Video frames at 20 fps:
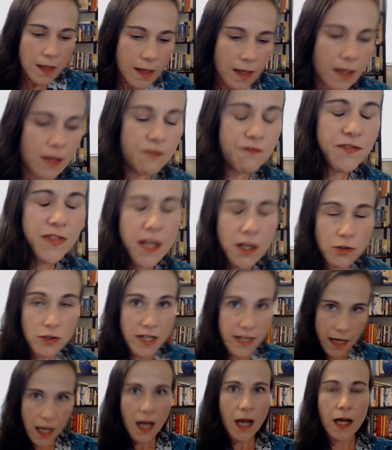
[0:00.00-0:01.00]
if they're
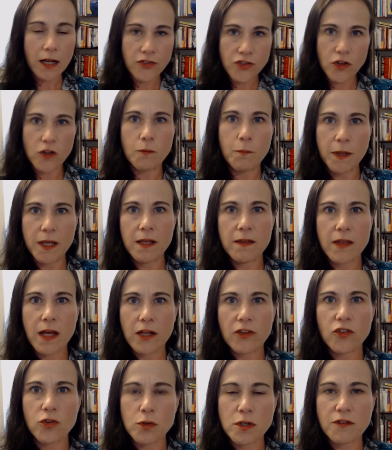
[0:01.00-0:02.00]
not just being
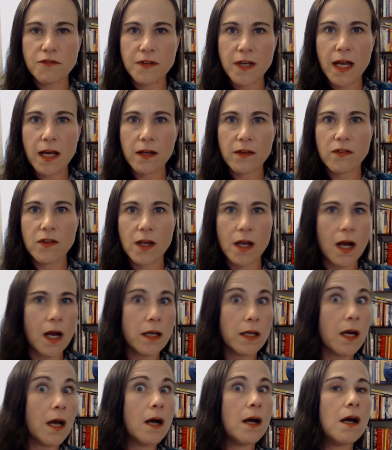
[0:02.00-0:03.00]
that sort of nasty kind
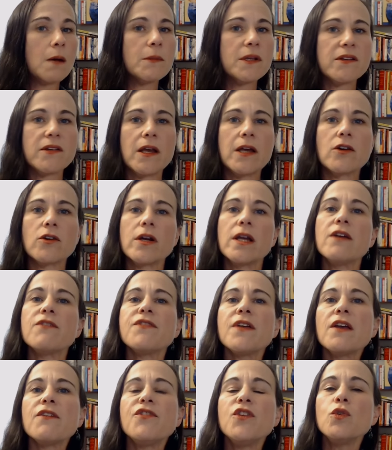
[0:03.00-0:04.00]
of commentator, if,
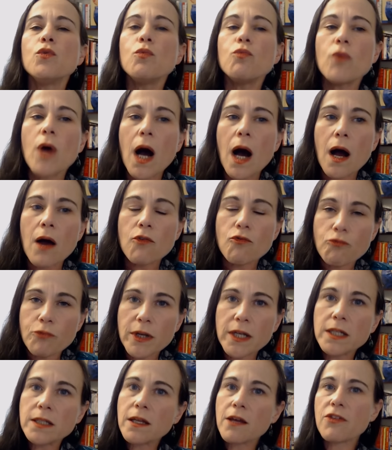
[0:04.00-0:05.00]
if you
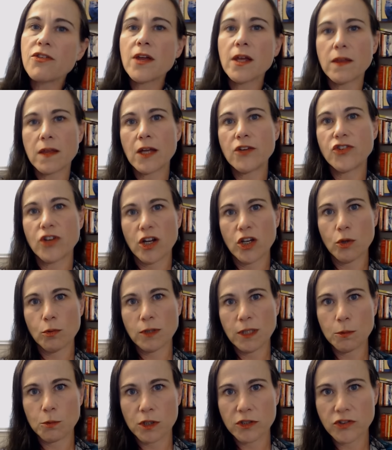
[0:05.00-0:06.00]
really think they
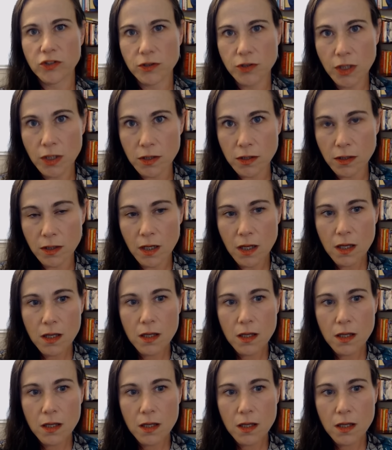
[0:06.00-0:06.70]
genuinely want to learn,